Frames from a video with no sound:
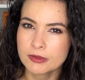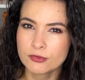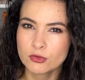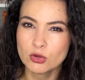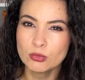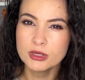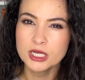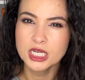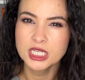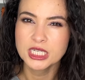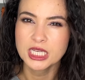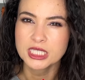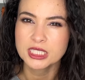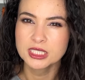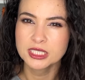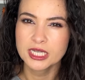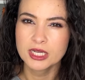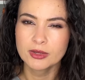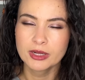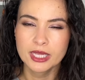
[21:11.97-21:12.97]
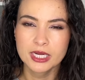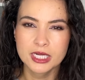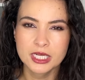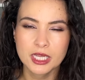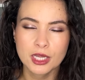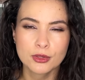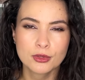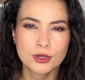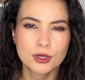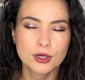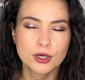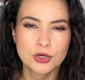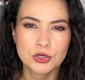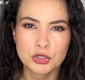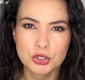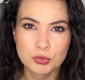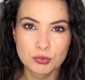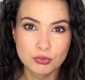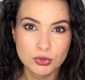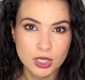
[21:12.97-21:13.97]
If you want me to test out any other
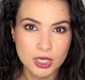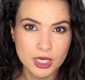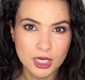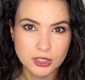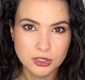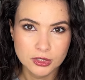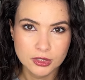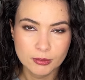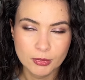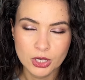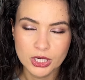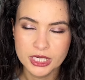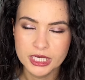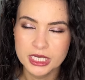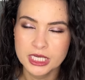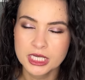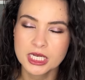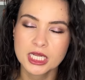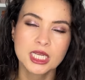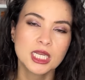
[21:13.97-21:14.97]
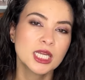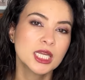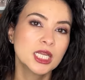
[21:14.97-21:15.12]
new products on the market,